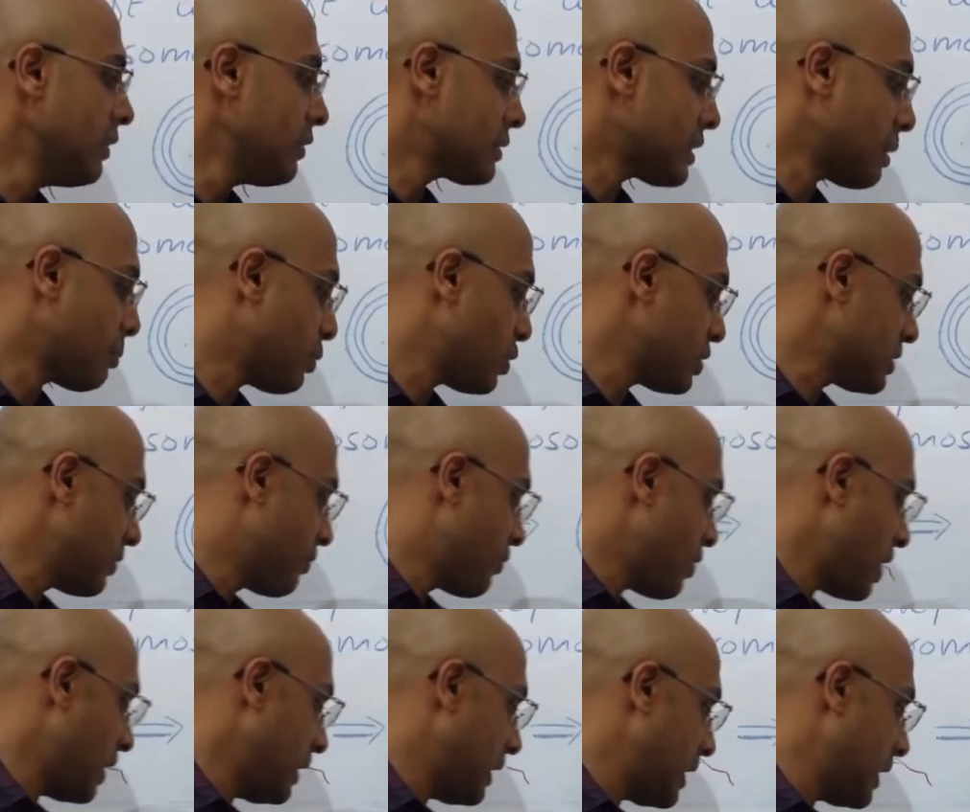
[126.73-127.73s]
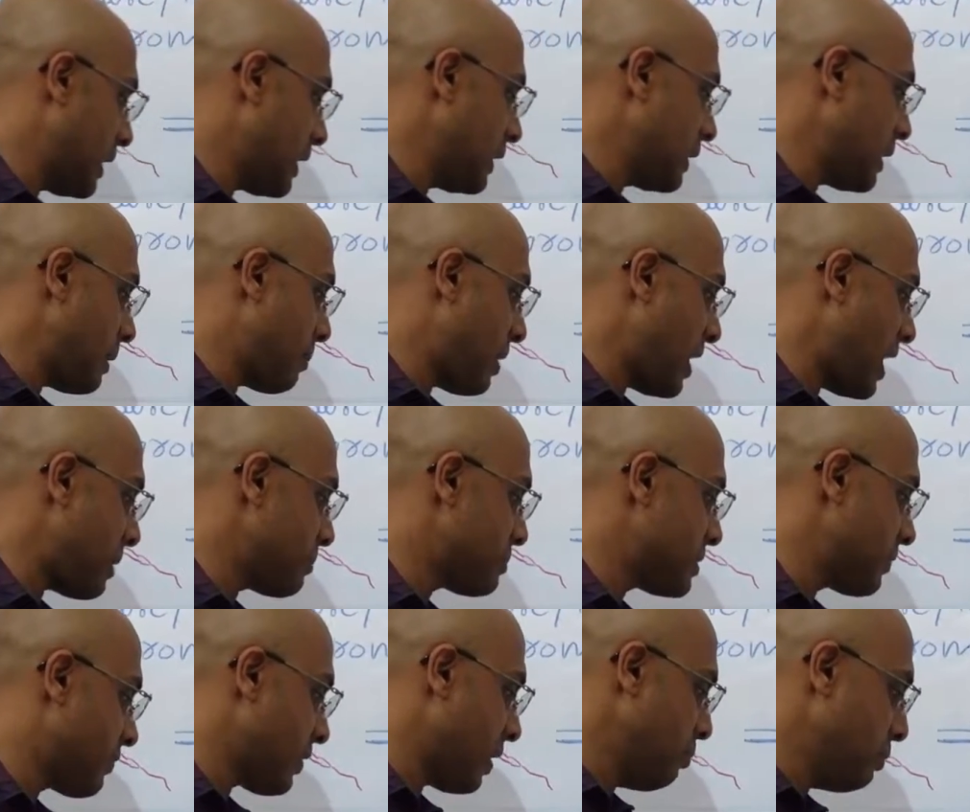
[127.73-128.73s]
Suppose if we are taking the
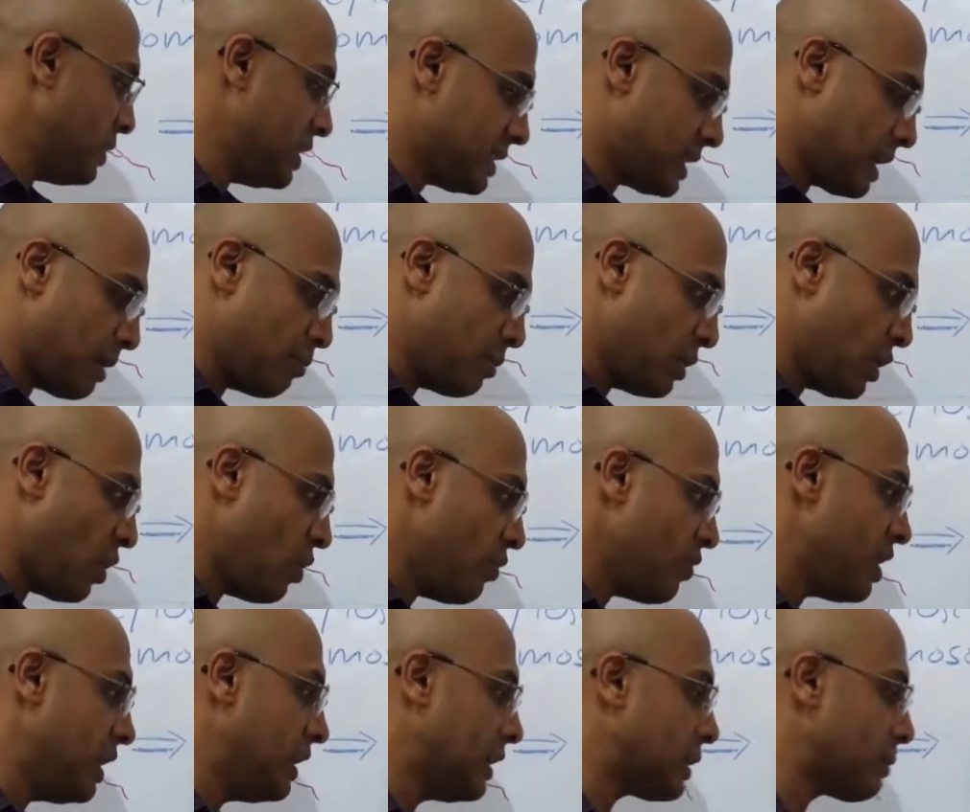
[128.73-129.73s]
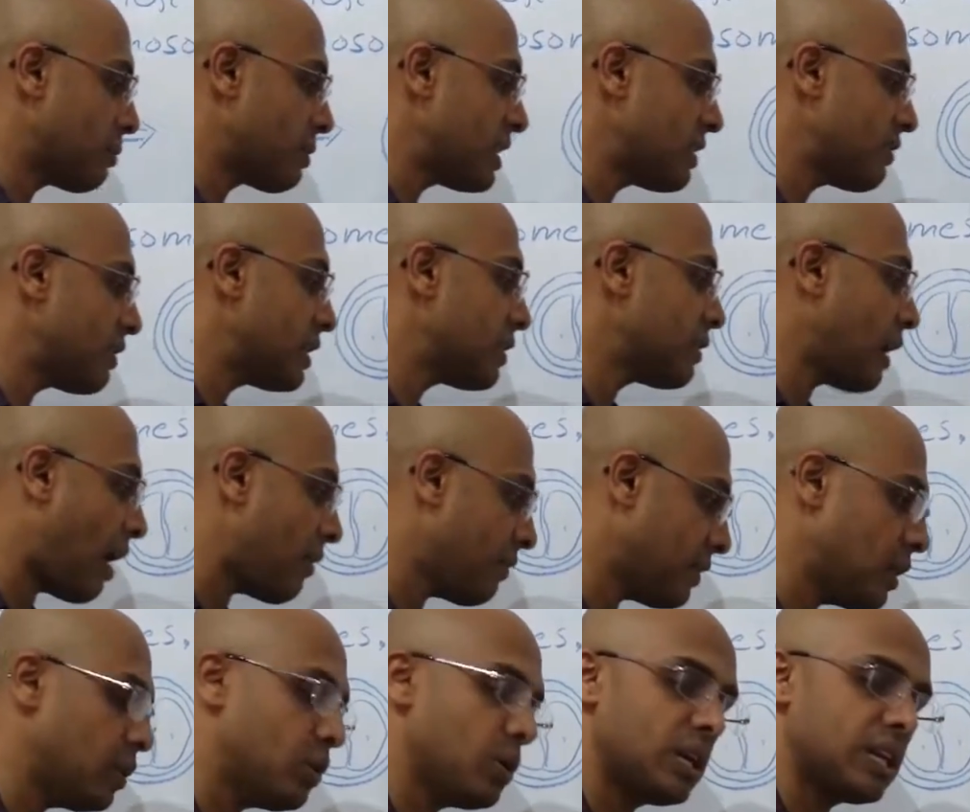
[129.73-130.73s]
biopsy from this embryo, we interpret
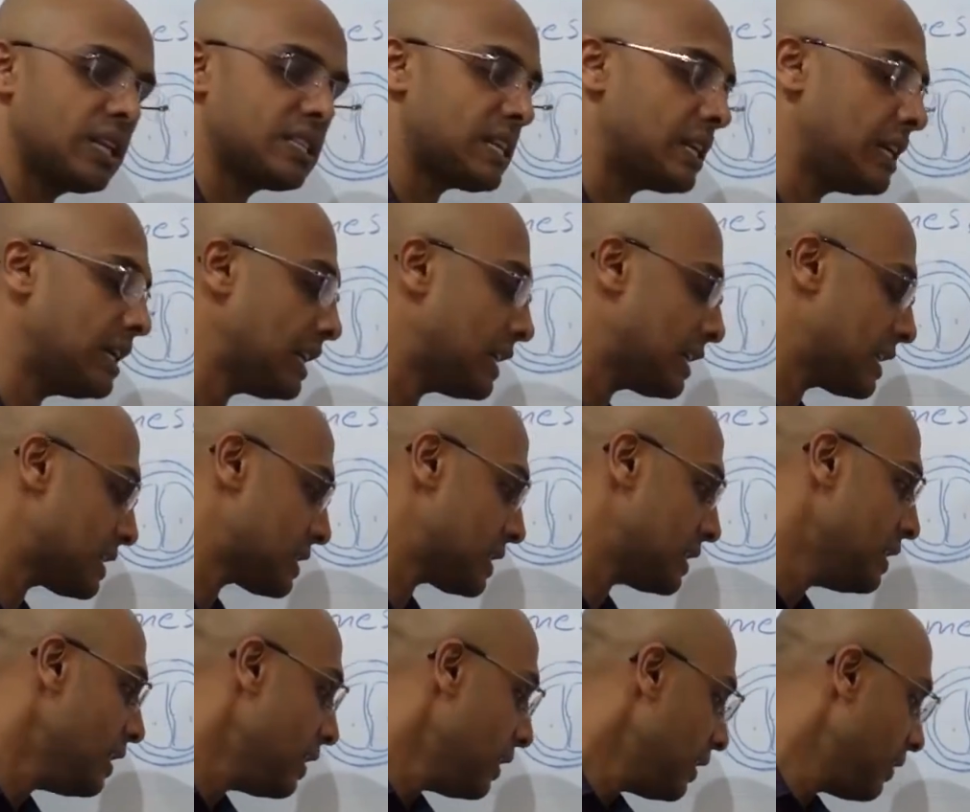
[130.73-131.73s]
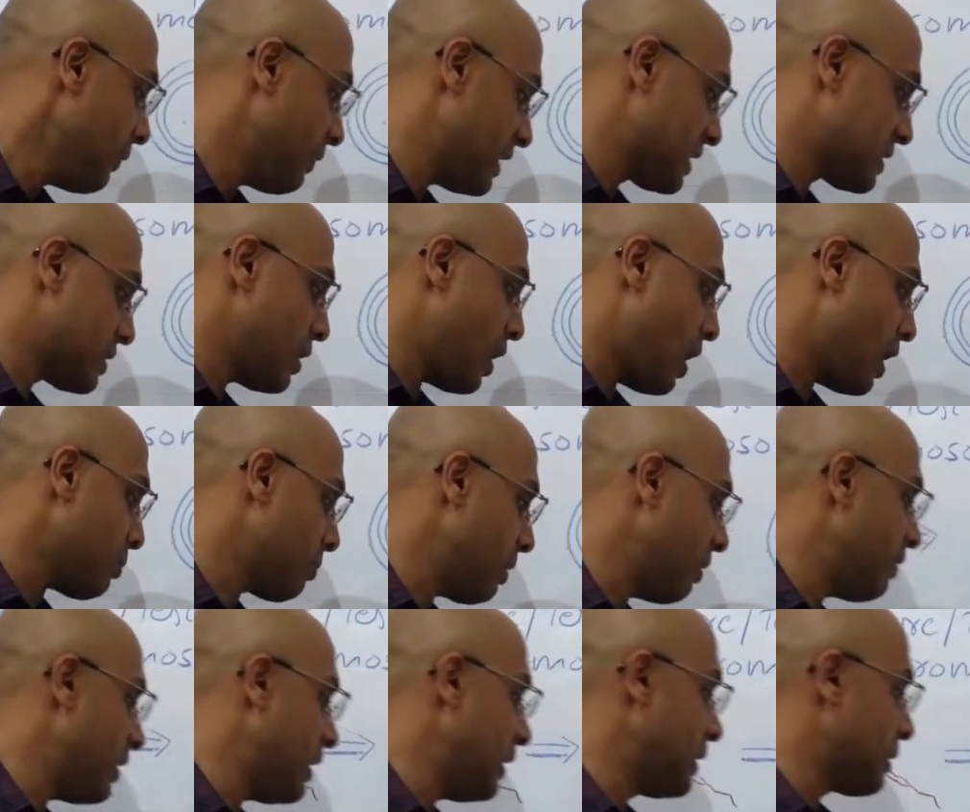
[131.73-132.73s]
after doing a genetic testing, if it is
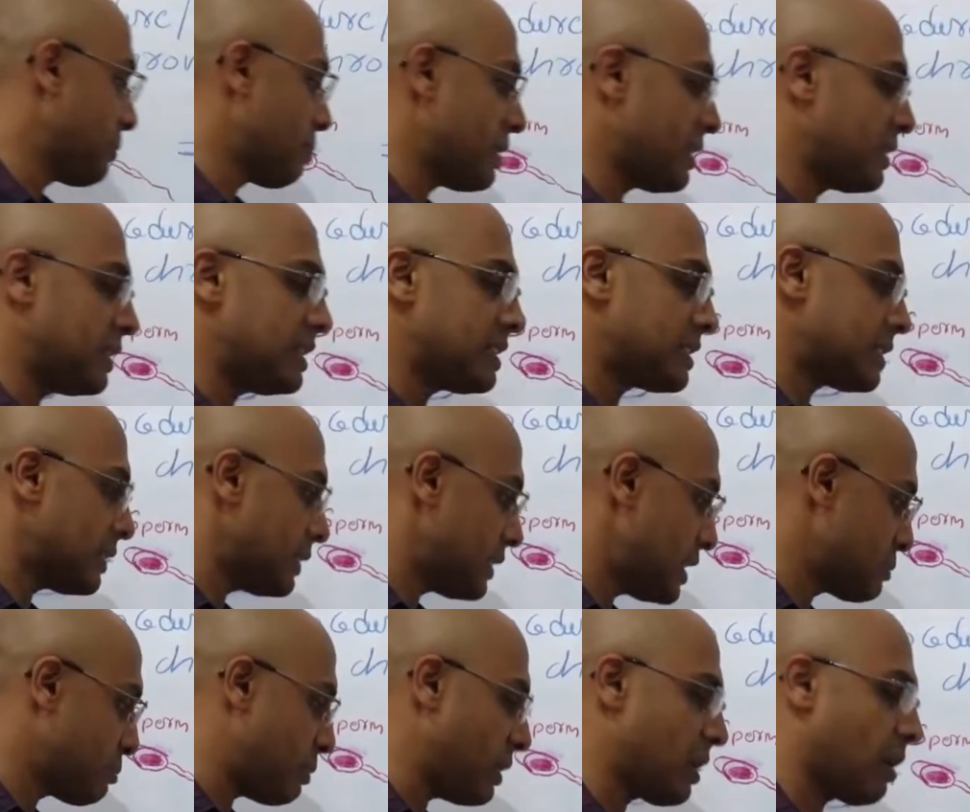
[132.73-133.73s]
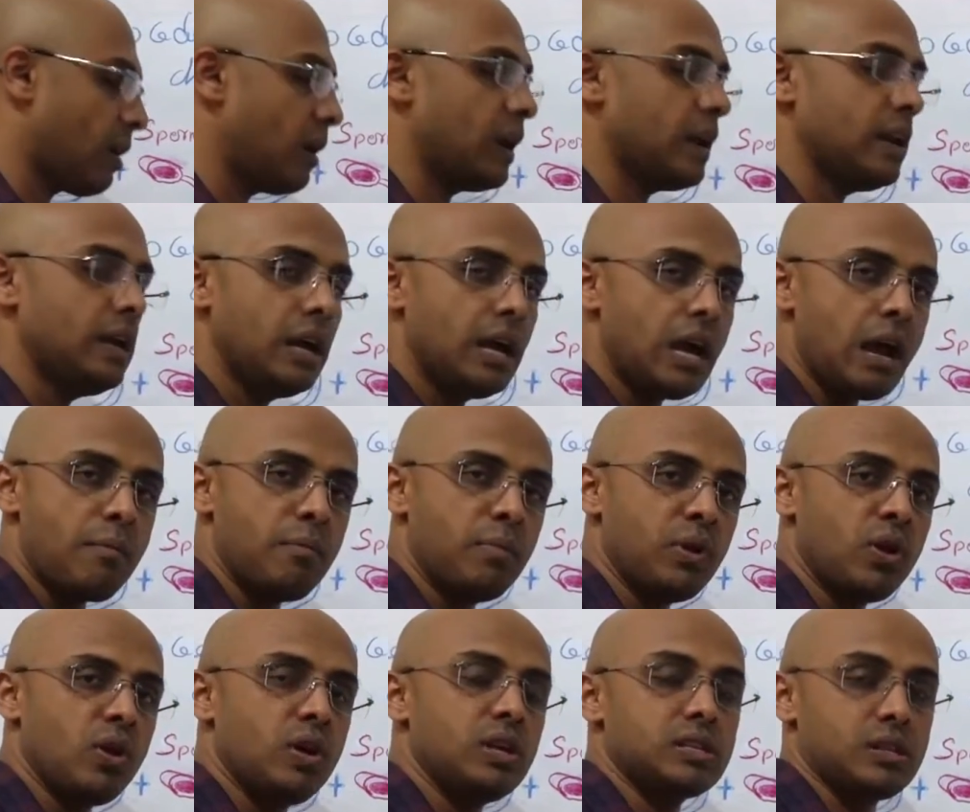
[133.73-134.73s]
normal, we interpret this particular
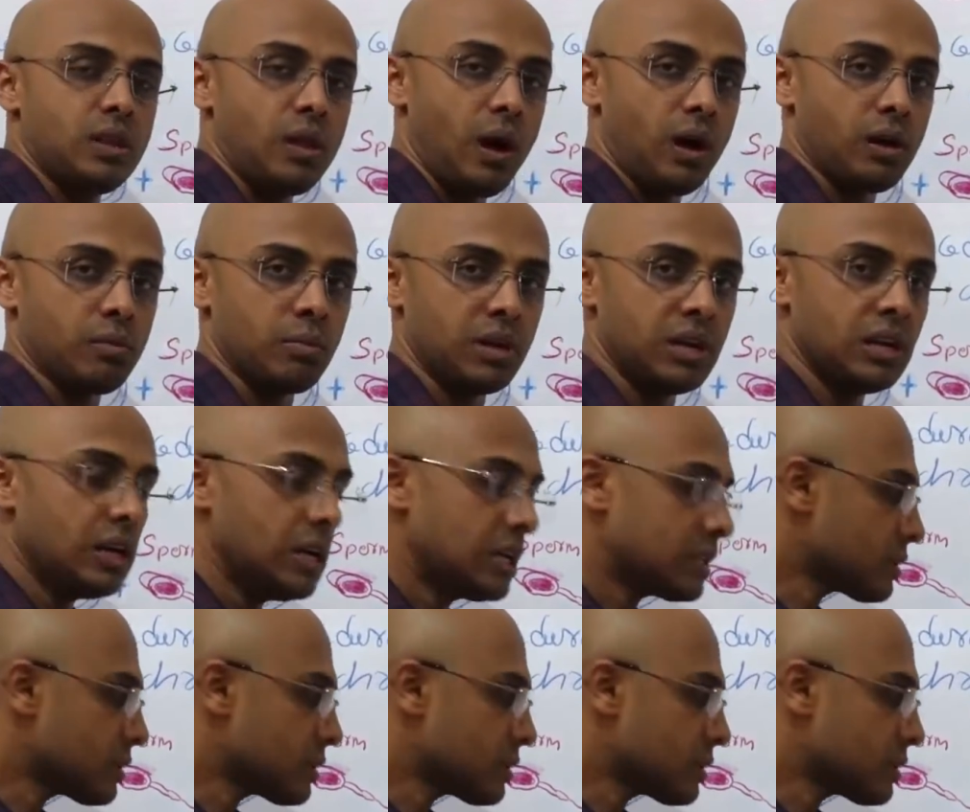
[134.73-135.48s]
embryo is normal.